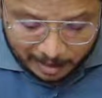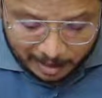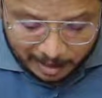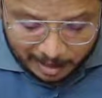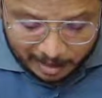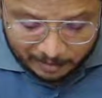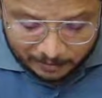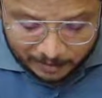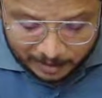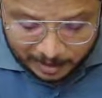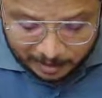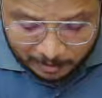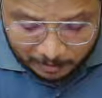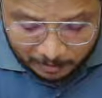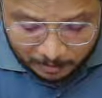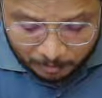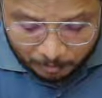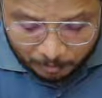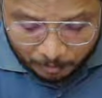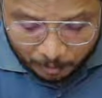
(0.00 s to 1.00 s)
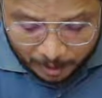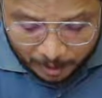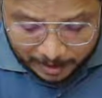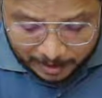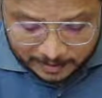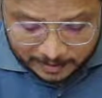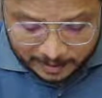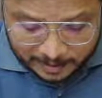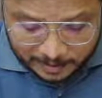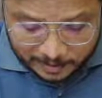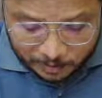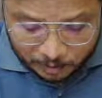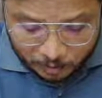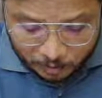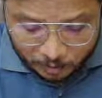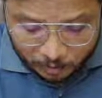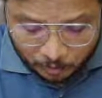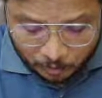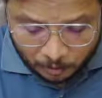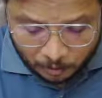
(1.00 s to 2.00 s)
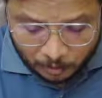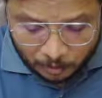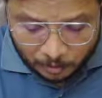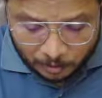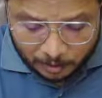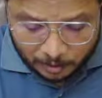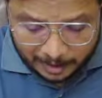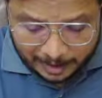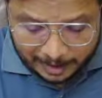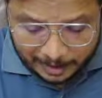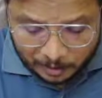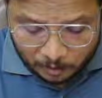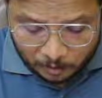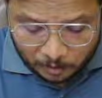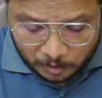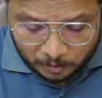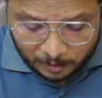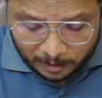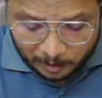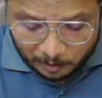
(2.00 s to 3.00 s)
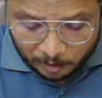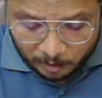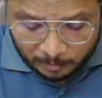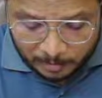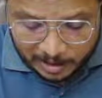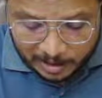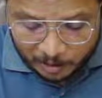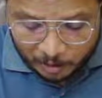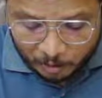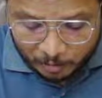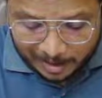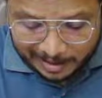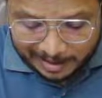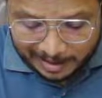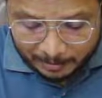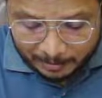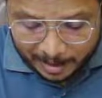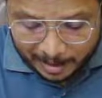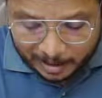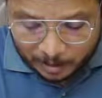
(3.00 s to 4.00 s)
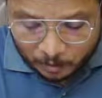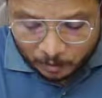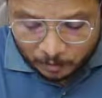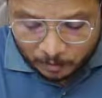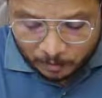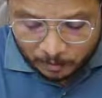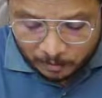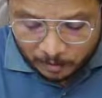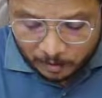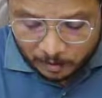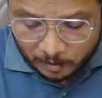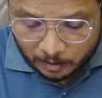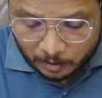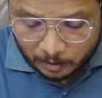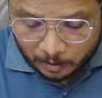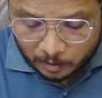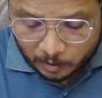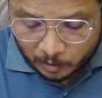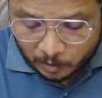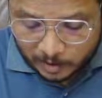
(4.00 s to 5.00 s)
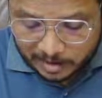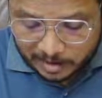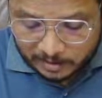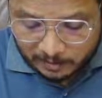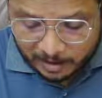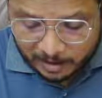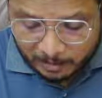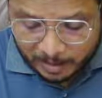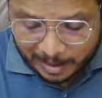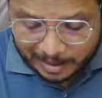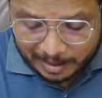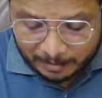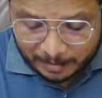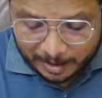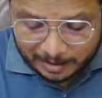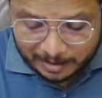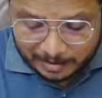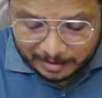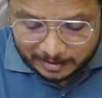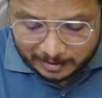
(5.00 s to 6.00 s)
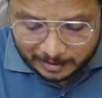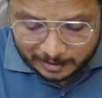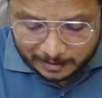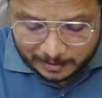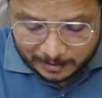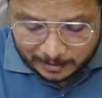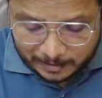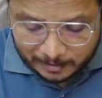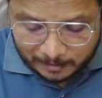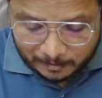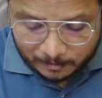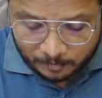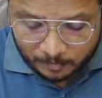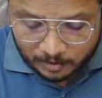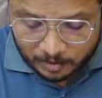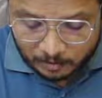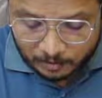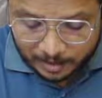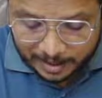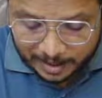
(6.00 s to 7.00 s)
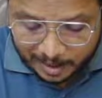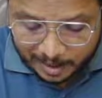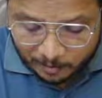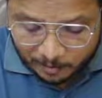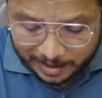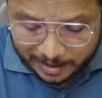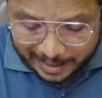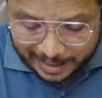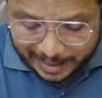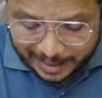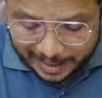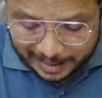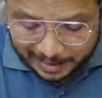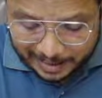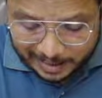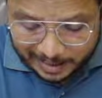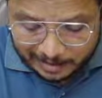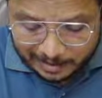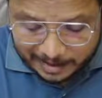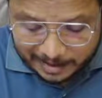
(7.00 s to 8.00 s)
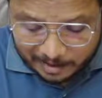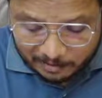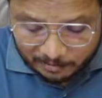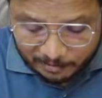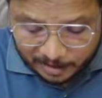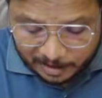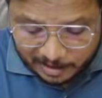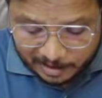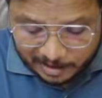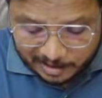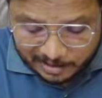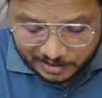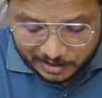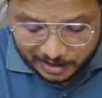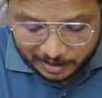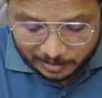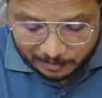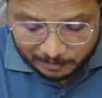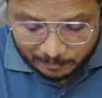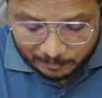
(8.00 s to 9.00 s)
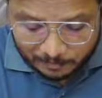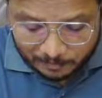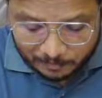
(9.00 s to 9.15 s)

After 0.62 into square root of d cube by lambda 2, 2d square by lambda distance, we have radiating near field region.